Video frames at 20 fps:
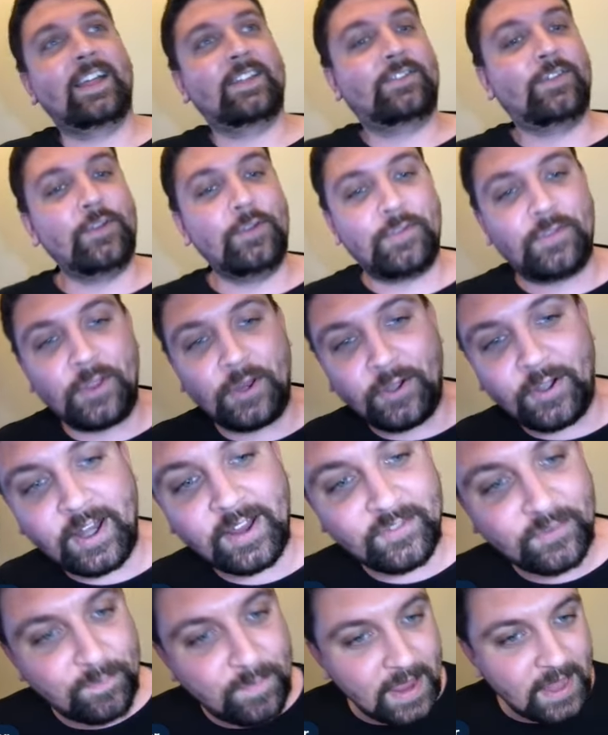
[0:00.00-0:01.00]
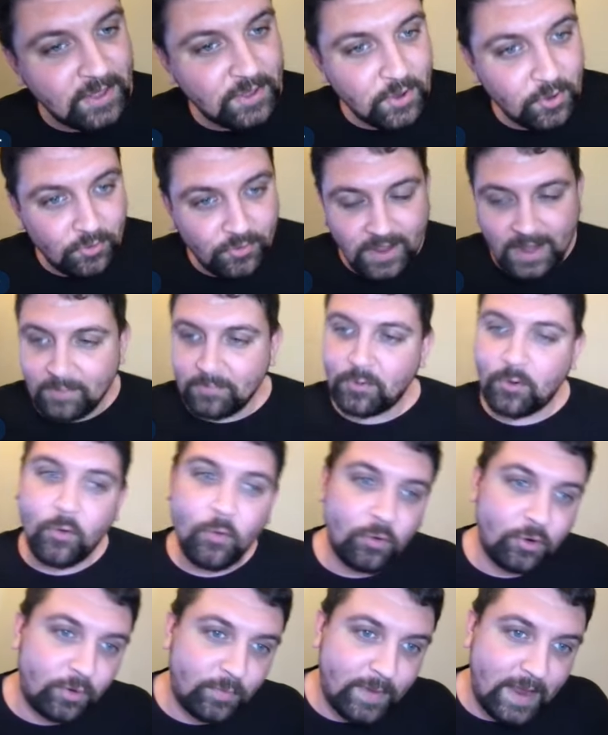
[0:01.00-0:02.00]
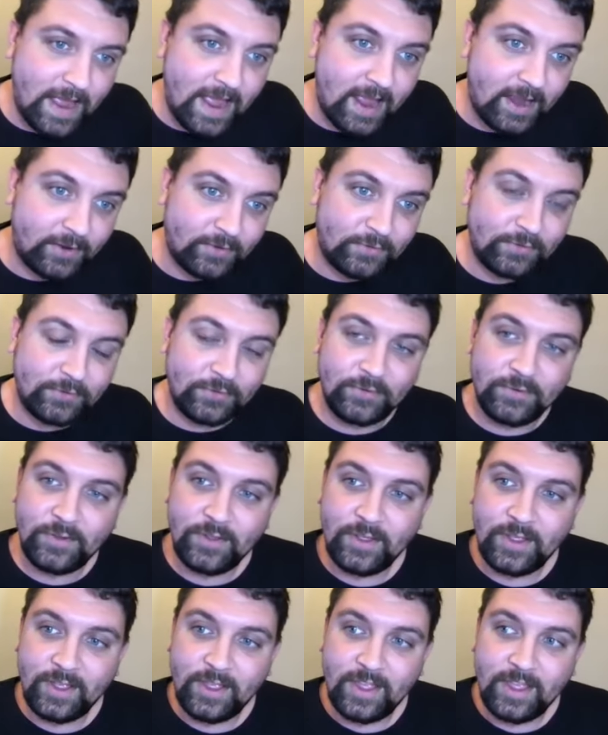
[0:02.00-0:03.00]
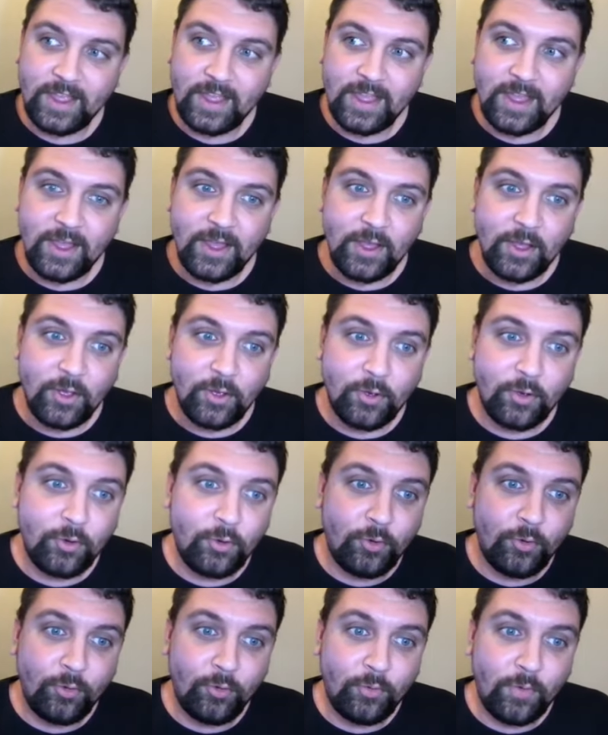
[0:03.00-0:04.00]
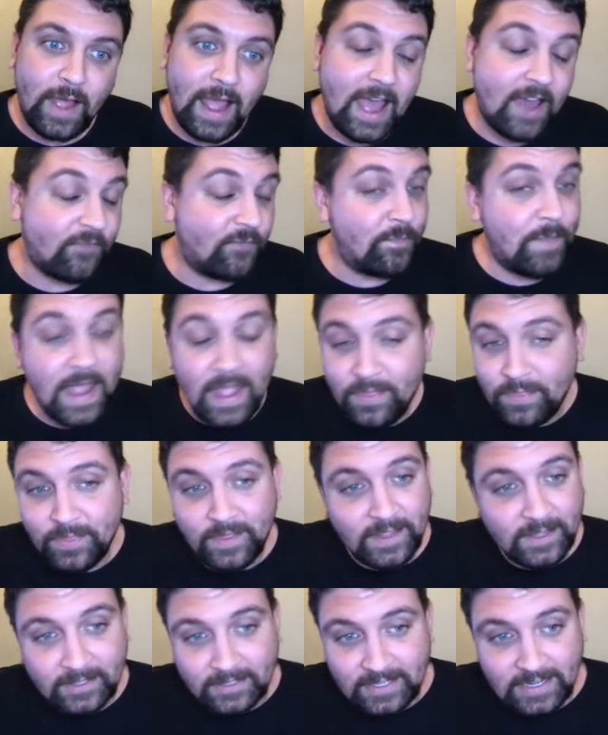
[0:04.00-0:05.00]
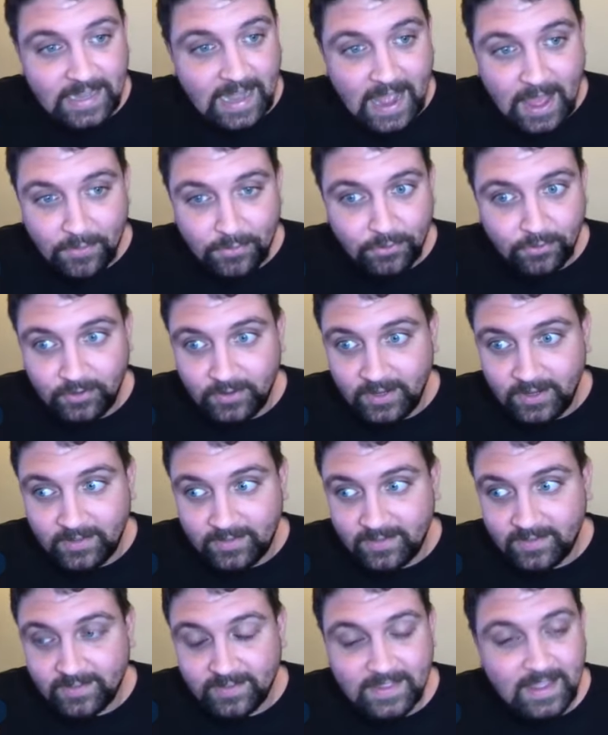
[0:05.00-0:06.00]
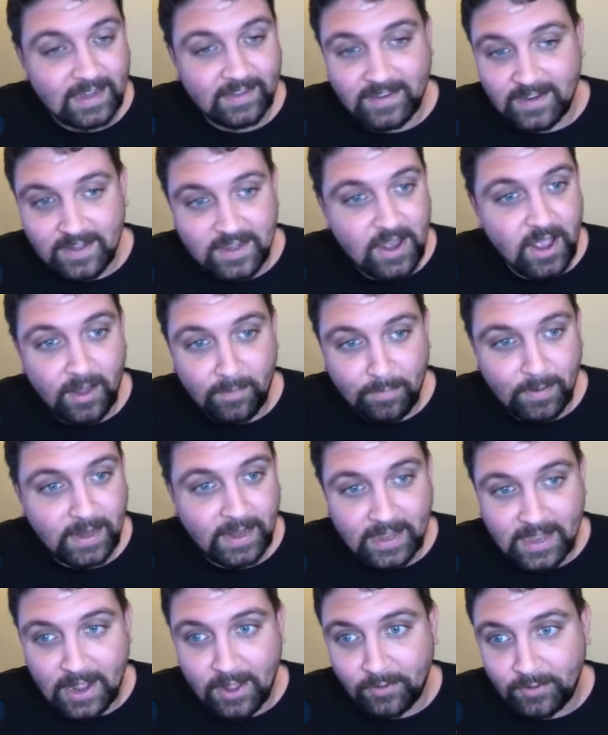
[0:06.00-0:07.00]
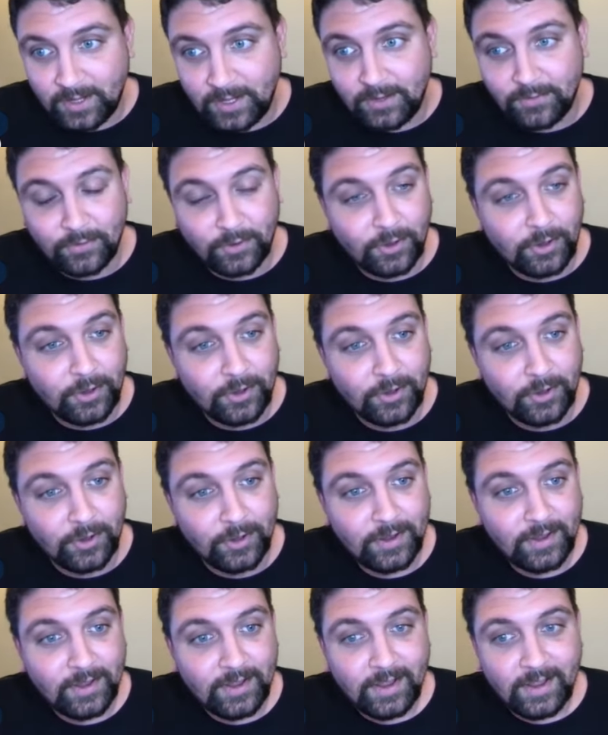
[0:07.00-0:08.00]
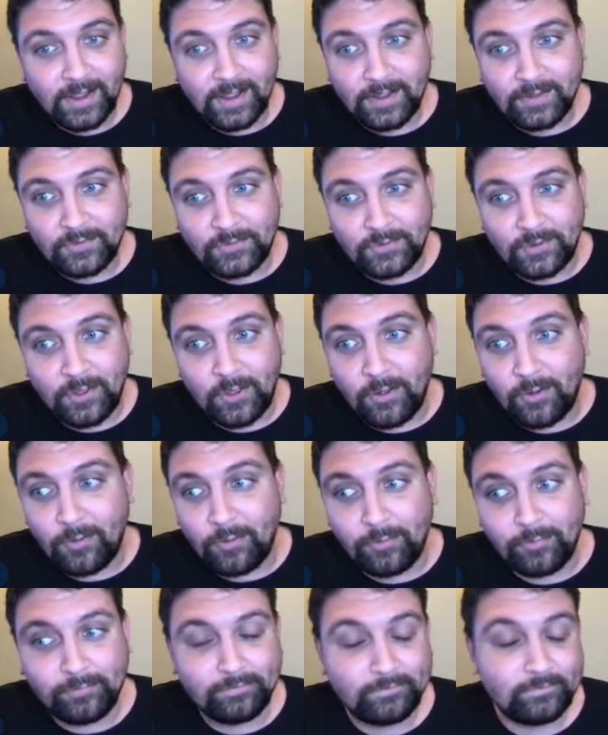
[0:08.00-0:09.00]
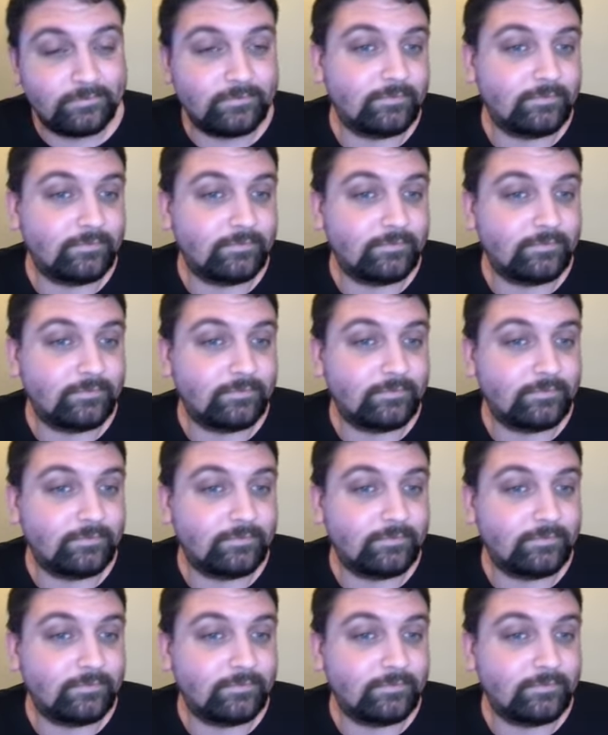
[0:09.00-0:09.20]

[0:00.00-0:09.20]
Dude, there has been Notre Dame quarterbacks who have been the elite athletes that did not pan out either. So